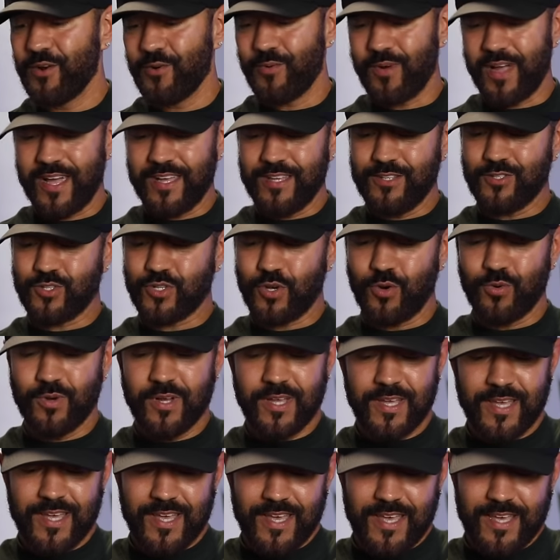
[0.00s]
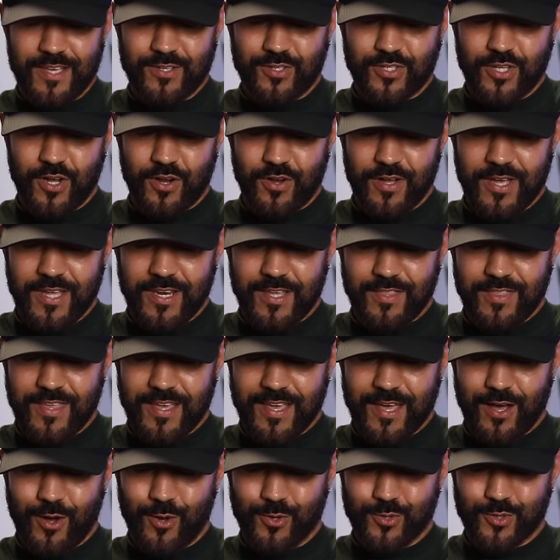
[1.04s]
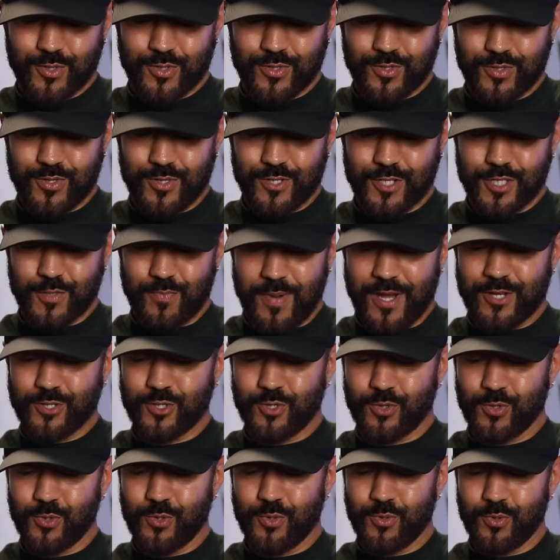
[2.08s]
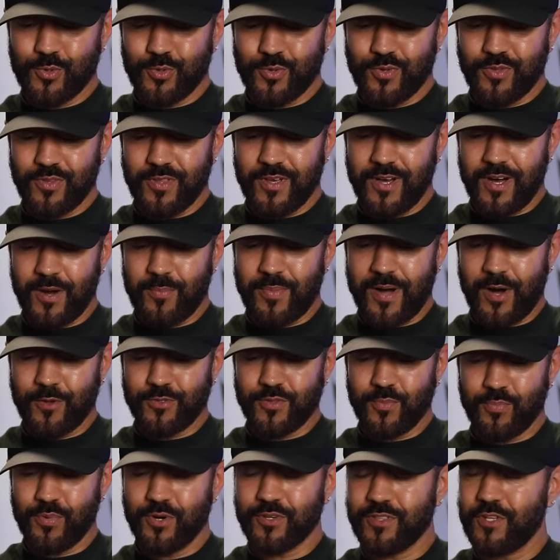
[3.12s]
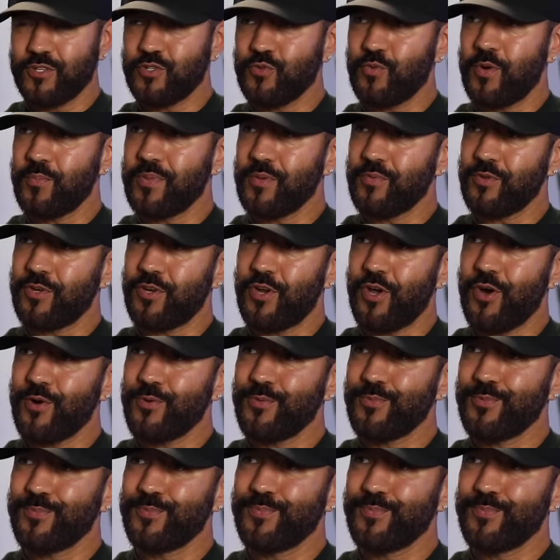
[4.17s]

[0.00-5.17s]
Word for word: right? And so is there anything else special about the book that you want people to know?